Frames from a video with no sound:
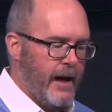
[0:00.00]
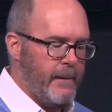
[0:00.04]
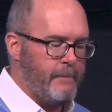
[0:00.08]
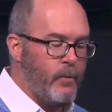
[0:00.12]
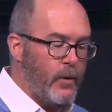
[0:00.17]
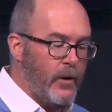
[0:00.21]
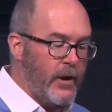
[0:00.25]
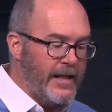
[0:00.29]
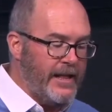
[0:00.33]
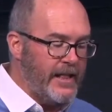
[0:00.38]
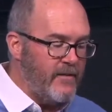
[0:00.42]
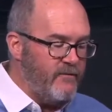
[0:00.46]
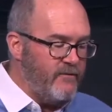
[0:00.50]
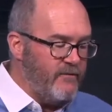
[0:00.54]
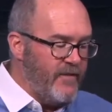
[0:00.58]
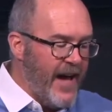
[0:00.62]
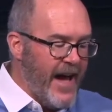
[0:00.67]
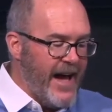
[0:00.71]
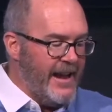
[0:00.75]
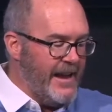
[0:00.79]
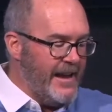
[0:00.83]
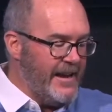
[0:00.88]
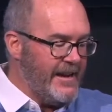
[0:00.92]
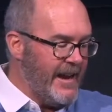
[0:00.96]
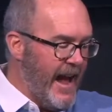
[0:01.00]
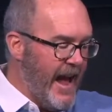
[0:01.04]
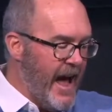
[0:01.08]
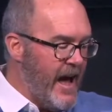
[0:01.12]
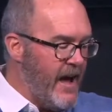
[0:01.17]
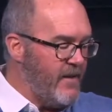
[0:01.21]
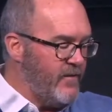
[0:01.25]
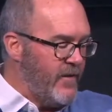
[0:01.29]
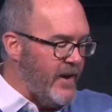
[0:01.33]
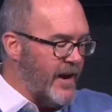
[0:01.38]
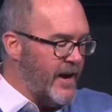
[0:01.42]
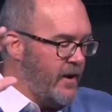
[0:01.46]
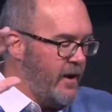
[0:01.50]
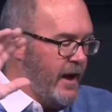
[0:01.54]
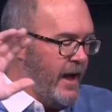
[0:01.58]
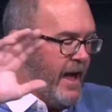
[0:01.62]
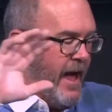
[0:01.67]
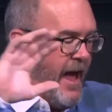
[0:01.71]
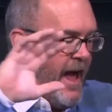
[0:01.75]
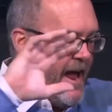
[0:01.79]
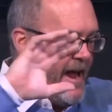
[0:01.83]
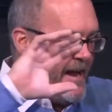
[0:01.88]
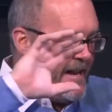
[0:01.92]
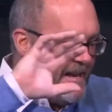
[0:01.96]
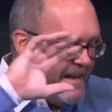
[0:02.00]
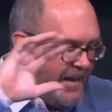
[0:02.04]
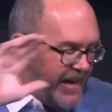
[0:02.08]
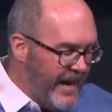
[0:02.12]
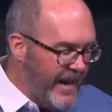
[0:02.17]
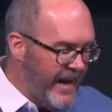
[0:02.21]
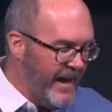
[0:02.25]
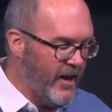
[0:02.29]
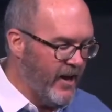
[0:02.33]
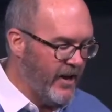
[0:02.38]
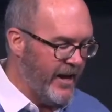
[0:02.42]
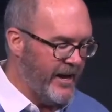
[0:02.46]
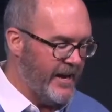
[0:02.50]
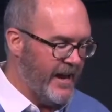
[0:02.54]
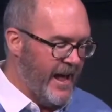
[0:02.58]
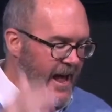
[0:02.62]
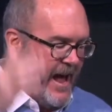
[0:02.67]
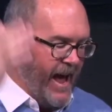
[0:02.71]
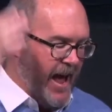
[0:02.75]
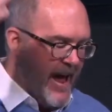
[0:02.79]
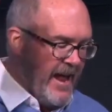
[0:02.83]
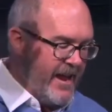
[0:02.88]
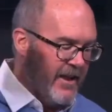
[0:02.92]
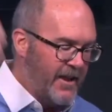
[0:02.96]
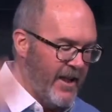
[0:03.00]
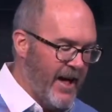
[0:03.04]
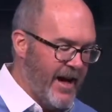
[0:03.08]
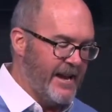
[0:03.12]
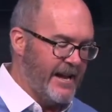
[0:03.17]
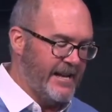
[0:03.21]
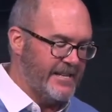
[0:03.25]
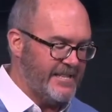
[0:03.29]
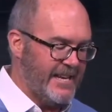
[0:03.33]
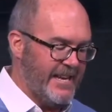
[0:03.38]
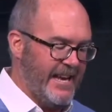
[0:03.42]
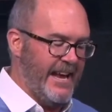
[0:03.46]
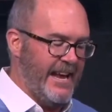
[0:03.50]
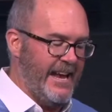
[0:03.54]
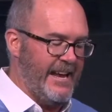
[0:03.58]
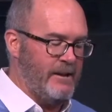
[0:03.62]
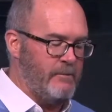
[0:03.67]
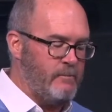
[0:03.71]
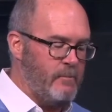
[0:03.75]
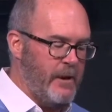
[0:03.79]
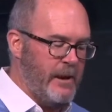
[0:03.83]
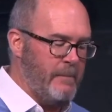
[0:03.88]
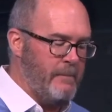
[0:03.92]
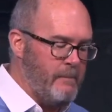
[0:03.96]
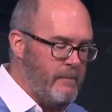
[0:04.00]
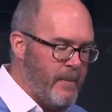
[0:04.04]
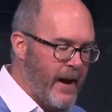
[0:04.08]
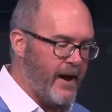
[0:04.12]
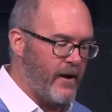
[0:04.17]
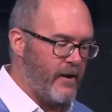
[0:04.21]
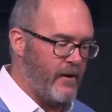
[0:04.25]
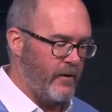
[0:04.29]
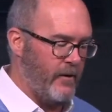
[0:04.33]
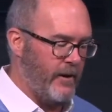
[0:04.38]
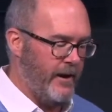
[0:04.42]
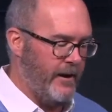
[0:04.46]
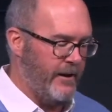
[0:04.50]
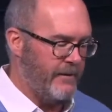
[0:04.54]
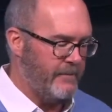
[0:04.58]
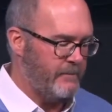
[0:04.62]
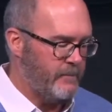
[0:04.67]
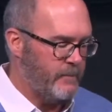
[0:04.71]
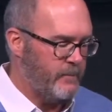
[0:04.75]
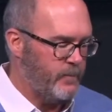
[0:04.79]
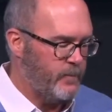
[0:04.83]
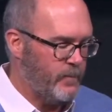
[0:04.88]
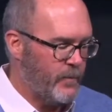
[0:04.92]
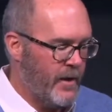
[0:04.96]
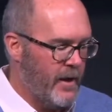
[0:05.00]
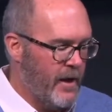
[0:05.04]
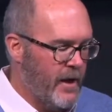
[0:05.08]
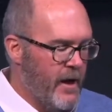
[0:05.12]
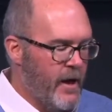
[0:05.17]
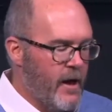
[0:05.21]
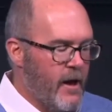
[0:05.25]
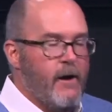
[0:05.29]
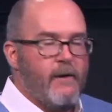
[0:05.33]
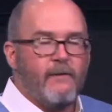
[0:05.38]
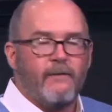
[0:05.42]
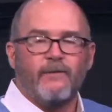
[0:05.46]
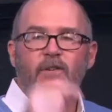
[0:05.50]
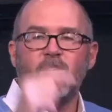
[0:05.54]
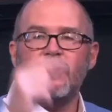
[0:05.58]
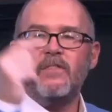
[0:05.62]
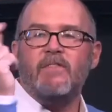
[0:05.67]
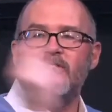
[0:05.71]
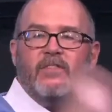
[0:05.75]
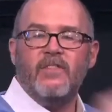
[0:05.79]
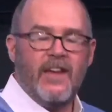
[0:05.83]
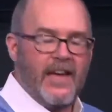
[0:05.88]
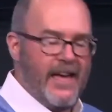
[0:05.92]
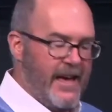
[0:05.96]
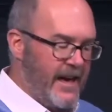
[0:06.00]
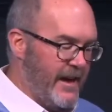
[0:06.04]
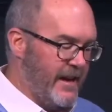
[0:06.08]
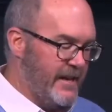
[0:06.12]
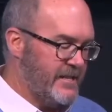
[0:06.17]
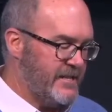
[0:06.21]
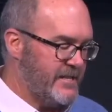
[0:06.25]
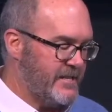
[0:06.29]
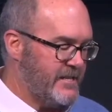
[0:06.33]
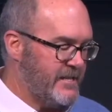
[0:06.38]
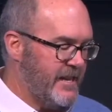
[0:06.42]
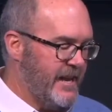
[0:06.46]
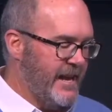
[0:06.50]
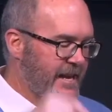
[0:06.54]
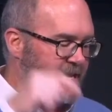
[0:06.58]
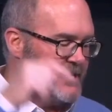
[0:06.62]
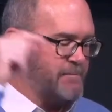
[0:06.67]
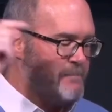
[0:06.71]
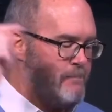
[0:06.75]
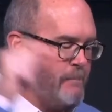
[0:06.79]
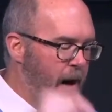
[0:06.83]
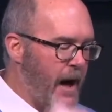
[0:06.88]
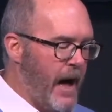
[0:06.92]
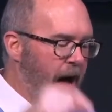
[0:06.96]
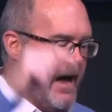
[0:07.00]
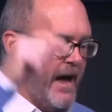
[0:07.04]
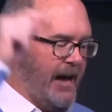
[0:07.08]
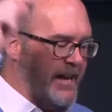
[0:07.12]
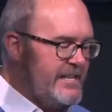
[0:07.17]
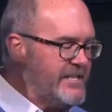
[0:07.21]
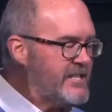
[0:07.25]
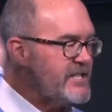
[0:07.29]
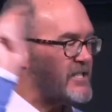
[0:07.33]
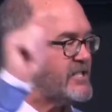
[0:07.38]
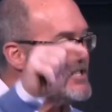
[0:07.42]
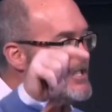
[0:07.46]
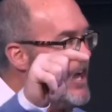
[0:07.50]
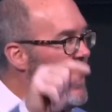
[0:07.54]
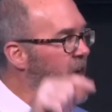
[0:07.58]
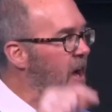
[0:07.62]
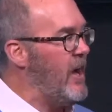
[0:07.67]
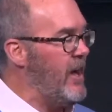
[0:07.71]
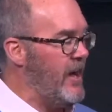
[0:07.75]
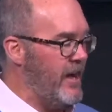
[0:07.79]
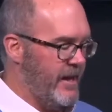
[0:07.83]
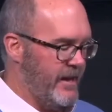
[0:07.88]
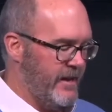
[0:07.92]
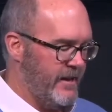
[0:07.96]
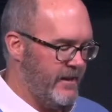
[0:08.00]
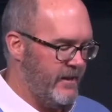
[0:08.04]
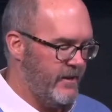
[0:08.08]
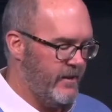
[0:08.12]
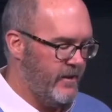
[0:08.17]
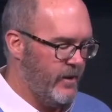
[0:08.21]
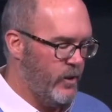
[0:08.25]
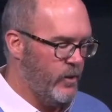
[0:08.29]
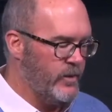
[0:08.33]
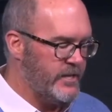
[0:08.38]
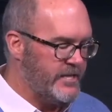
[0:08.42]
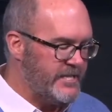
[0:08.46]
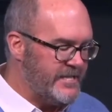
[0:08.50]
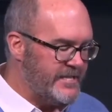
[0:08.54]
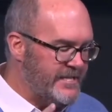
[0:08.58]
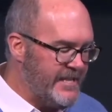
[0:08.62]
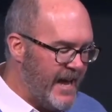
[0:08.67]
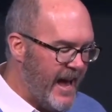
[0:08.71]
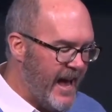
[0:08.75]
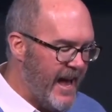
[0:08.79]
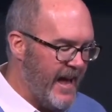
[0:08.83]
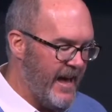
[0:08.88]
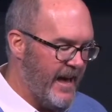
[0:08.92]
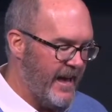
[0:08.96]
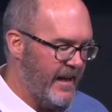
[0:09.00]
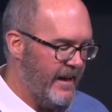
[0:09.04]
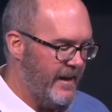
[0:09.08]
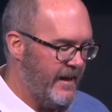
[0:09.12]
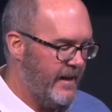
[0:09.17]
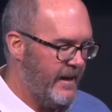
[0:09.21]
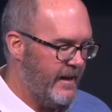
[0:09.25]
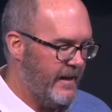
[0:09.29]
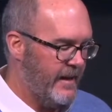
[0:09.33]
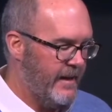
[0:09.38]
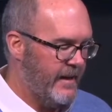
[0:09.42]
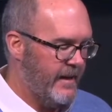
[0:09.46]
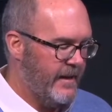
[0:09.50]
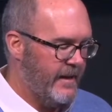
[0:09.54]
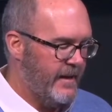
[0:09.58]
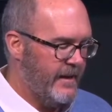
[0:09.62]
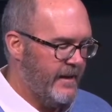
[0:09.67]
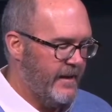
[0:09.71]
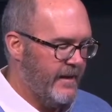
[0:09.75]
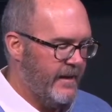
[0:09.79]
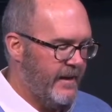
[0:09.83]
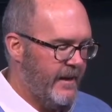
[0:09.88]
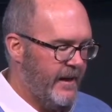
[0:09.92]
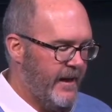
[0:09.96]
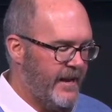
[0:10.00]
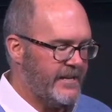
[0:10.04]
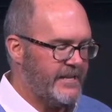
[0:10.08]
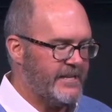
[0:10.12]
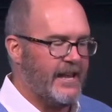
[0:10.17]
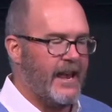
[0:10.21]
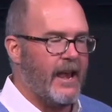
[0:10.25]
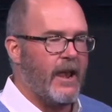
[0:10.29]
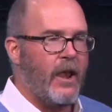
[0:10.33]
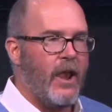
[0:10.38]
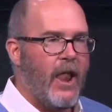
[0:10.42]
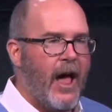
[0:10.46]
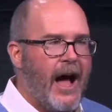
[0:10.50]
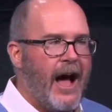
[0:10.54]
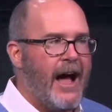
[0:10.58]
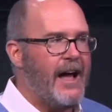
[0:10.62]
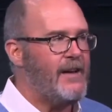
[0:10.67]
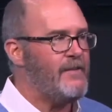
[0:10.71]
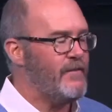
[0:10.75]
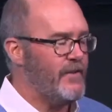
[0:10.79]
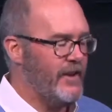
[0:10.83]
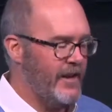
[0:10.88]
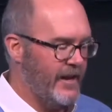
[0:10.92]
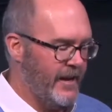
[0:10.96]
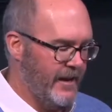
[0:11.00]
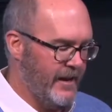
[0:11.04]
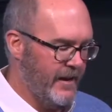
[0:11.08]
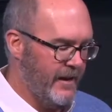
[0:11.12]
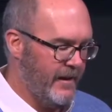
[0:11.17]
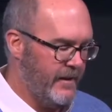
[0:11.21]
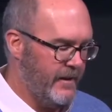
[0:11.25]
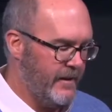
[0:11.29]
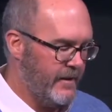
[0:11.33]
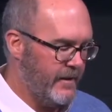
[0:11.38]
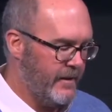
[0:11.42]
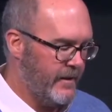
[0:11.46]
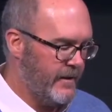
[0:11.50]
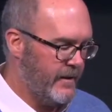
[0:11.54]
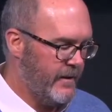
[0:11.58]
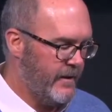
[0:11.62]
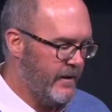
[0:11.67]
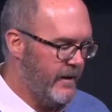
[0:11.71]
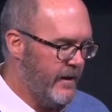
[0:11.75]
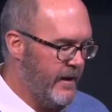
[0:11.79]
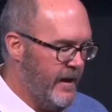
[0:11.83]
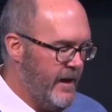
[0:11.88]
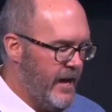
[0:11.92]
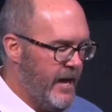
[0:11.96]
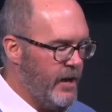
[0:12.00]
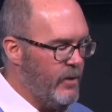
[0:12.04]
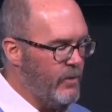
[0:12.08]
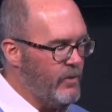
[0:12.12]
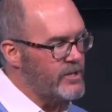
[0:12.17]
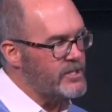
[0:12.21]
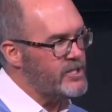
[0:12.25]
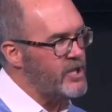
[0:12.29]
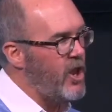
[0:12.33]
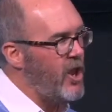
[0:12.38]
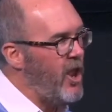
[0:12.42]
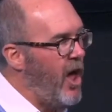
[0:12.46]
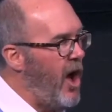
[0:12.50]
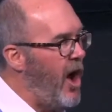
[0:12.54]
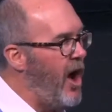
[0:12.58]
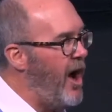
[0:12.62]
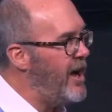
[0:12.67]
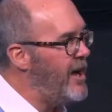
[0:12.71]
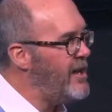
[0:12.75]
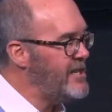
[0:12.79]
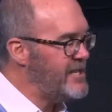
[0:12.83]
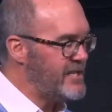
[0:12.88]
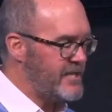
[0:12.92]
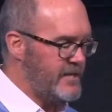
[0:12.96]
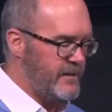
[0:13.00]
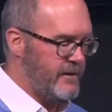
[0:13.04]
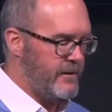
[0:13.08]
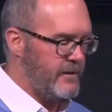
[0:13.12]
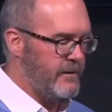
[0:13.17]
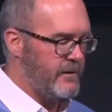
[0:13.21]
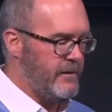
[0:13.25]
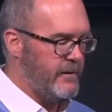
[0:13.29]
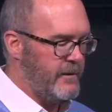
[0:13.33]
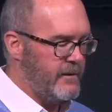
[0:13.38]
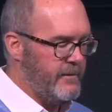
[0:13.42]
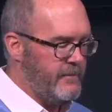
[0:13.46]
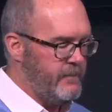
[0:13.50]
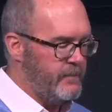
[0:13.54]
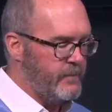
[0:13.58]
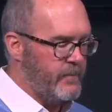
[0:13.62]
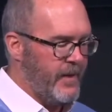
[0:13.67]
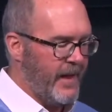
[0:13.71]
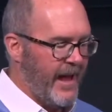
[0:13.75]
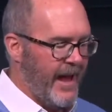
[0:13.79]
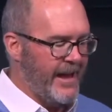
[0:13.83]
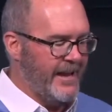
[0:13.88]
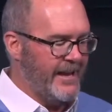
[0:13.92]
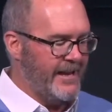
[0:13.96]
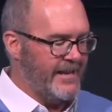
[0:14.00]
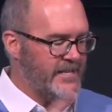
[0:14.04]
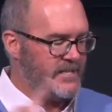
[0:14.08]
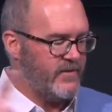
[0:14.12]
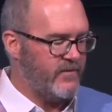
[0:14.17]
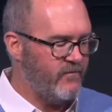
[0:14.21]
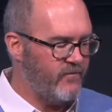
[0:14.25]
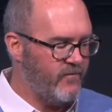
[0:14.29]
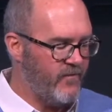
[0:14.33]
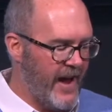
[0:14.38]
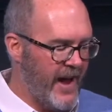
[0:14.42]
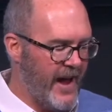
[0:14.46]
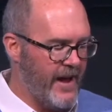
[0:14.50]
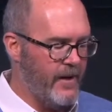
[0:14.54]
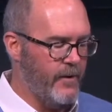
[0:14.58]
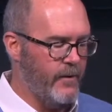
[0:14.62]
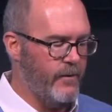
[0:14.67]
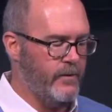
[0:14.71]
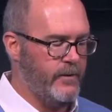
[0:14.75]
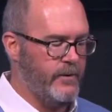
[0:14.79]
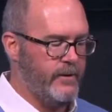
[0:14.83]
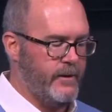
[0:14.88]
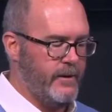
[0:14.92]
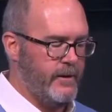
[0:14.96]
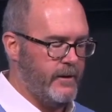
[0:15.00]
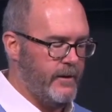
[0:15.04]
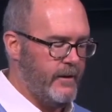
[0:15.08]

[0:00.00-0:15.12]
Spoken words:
And bring the fatted calf here and kill it, and let us eat and be merry. For this is my son who is dead and is alive again. He was lost and is found.